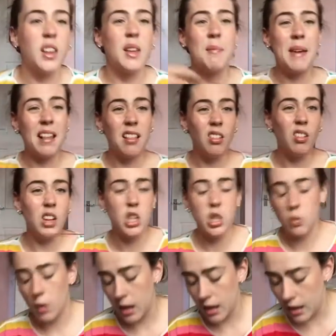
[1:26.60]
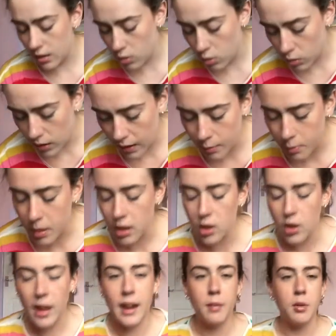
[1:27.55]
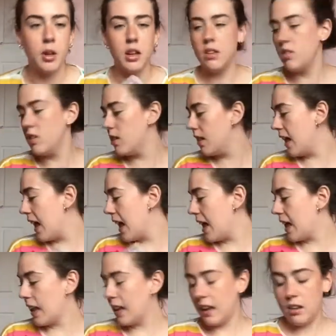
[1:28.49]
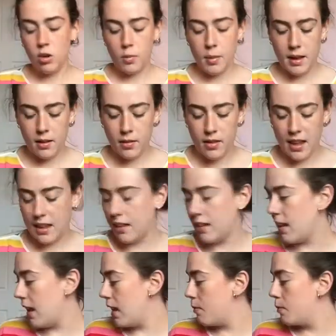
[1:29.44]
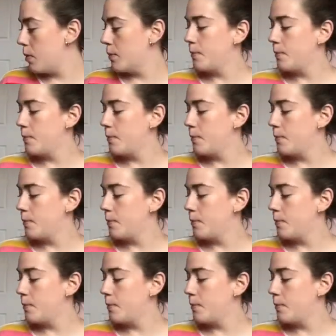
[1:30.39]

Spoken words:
it can be as long as you want, it's totally up to you, and I'm going to just take a little bit of sellotape,